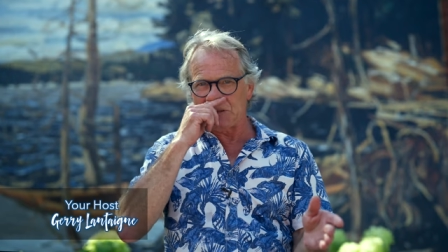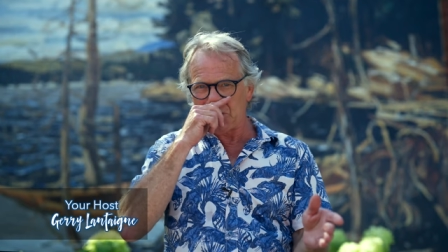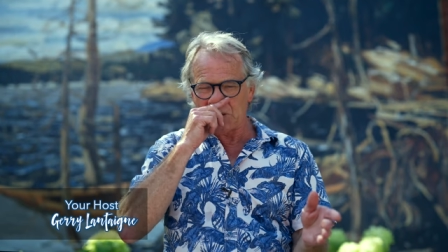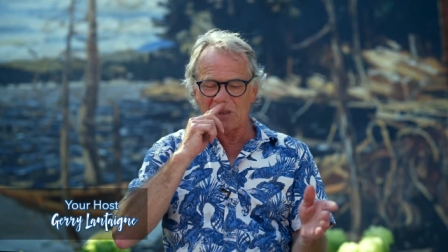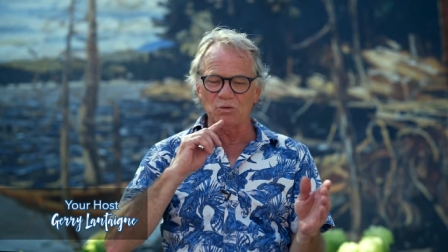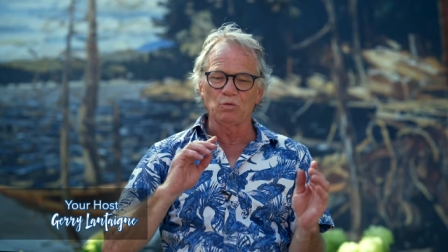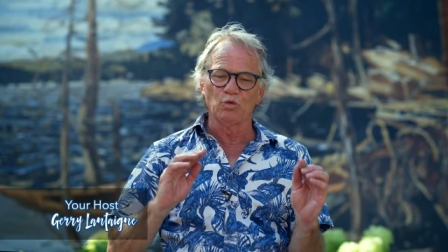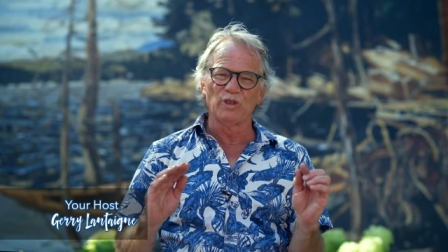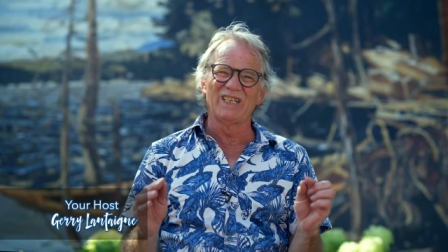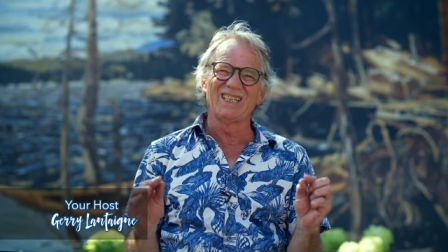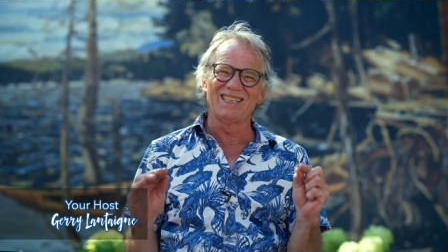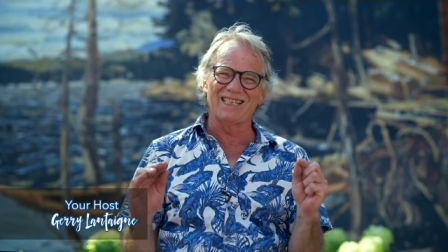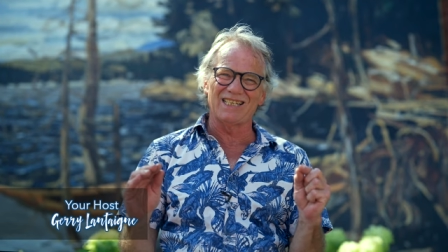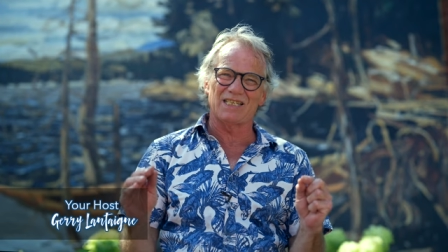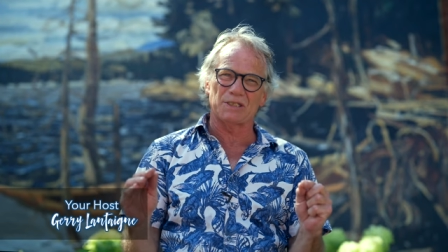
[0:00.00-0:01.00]
you could
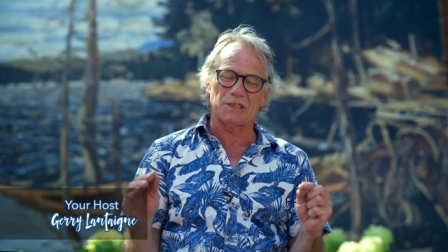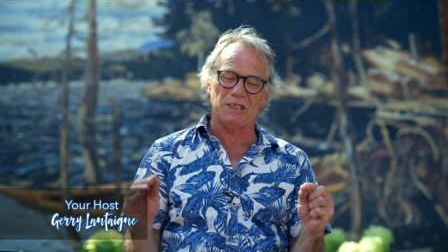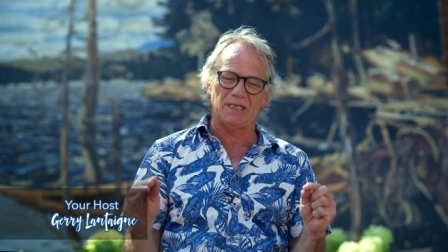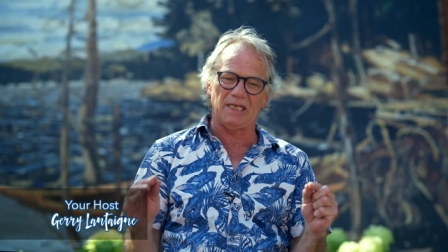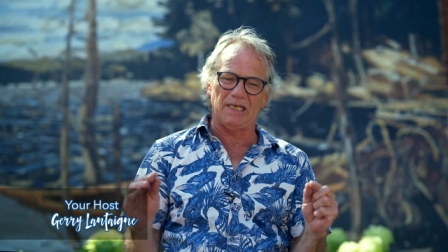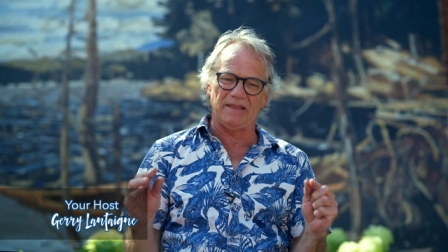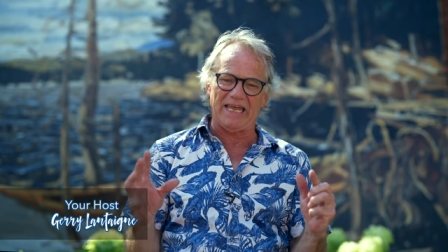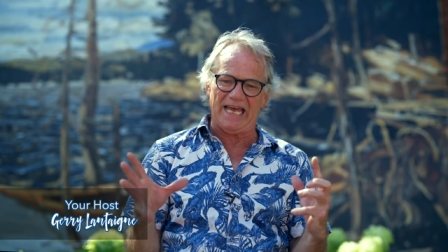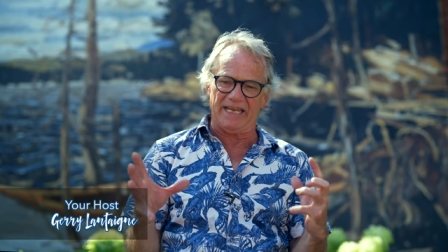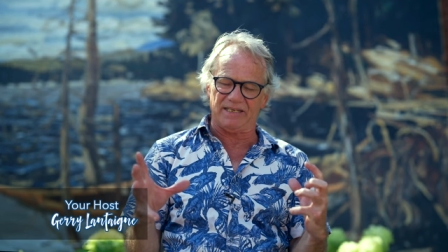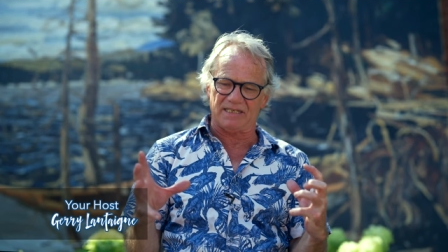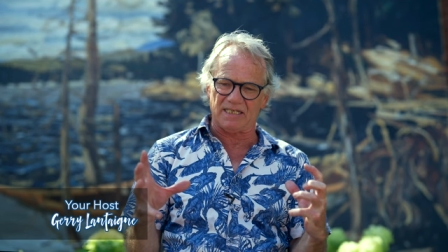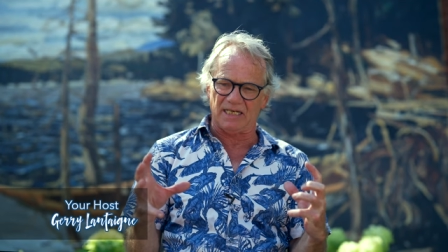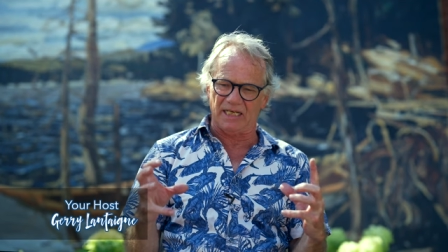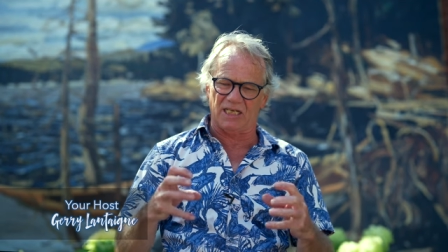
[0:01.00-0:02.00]
really see
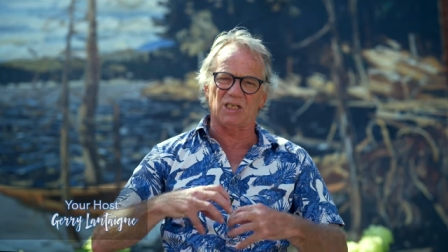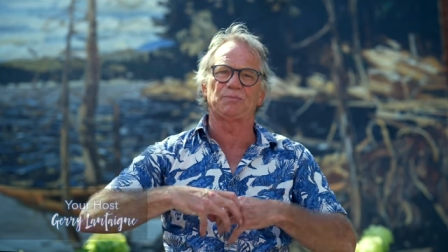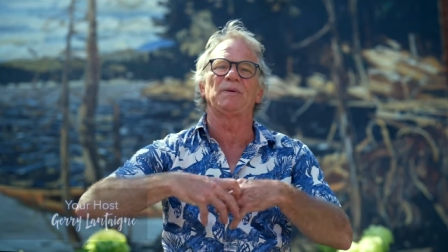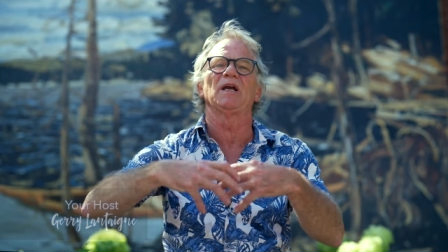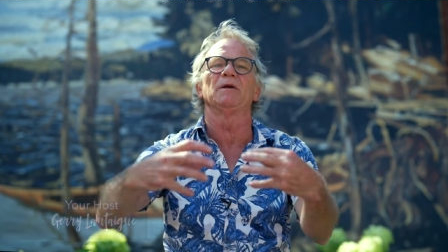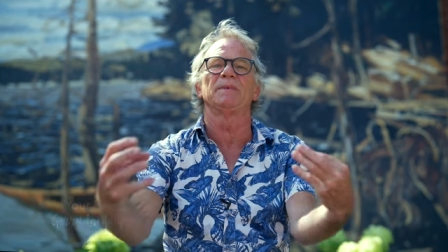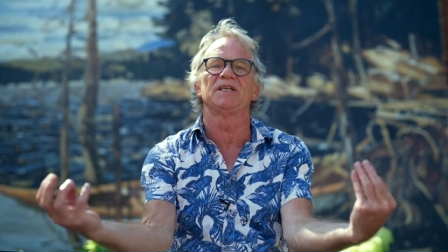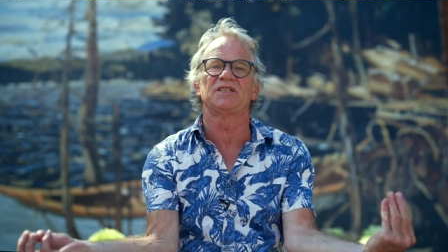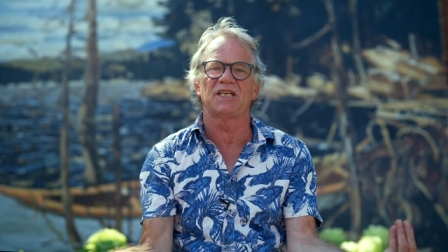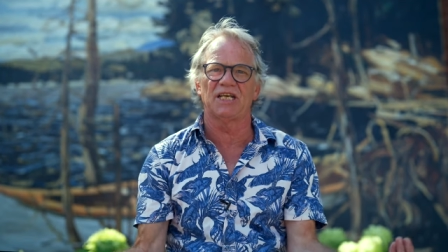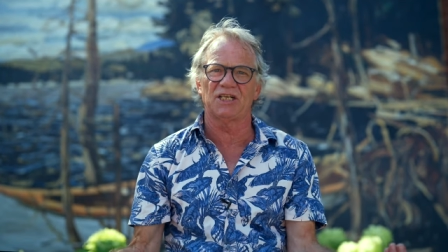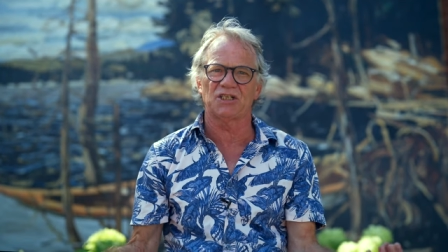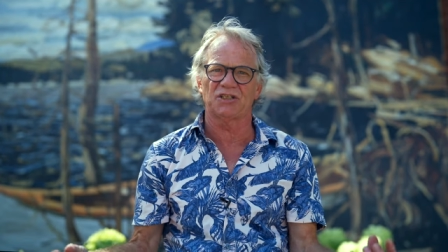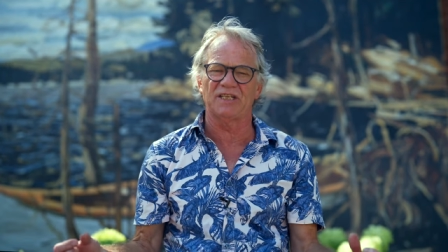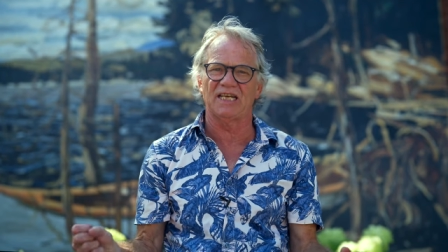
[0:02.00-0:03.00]
that uh,
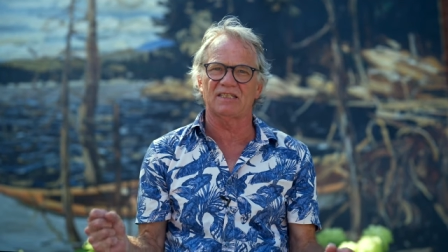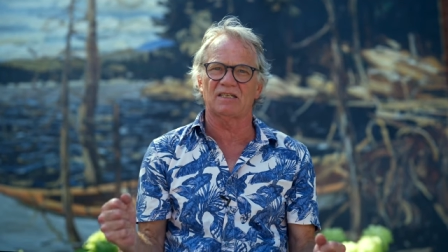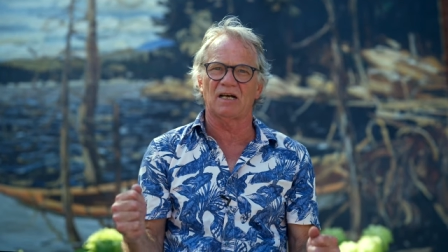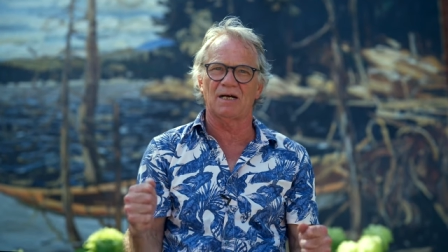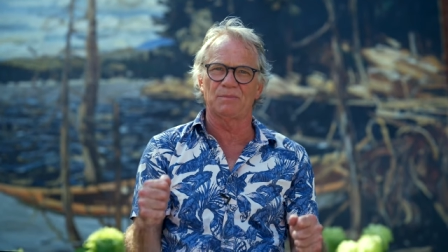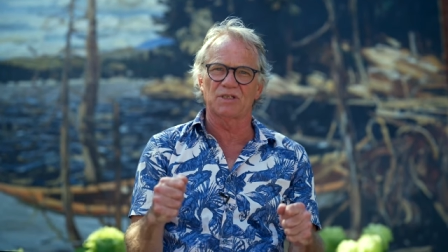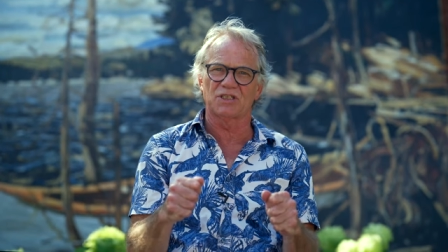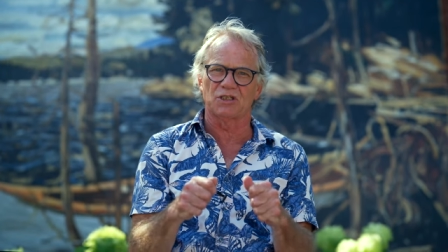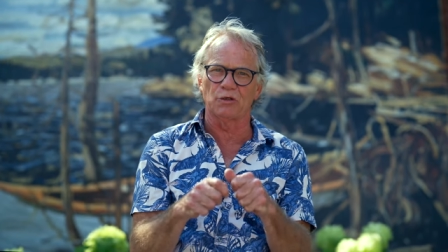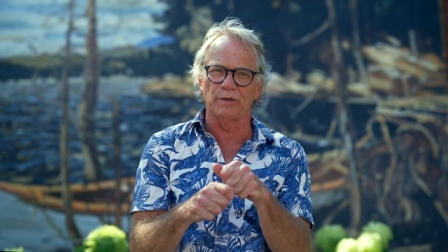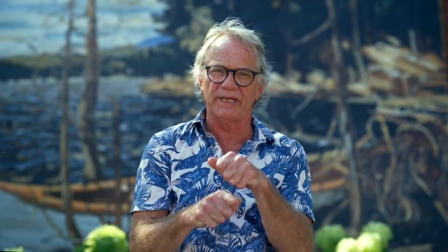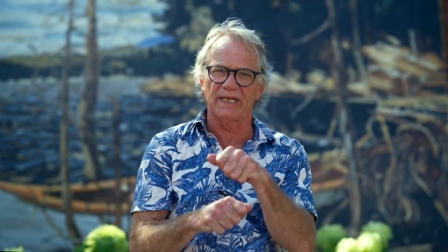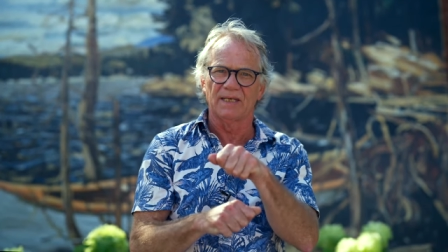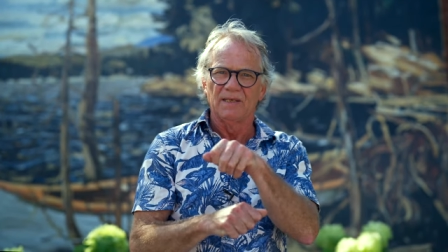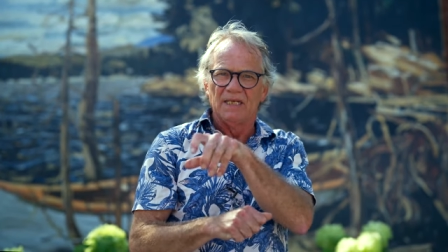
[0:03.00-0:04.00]
experimentation that Tom was
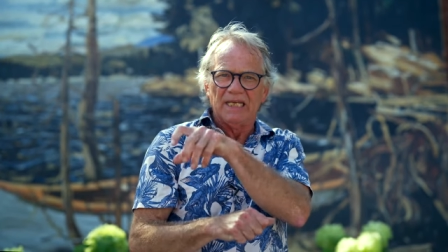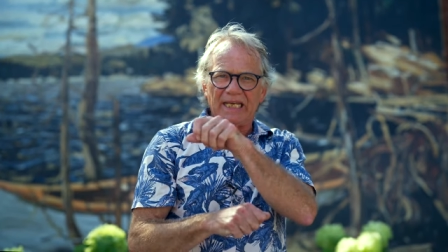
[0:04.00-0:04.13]
doing.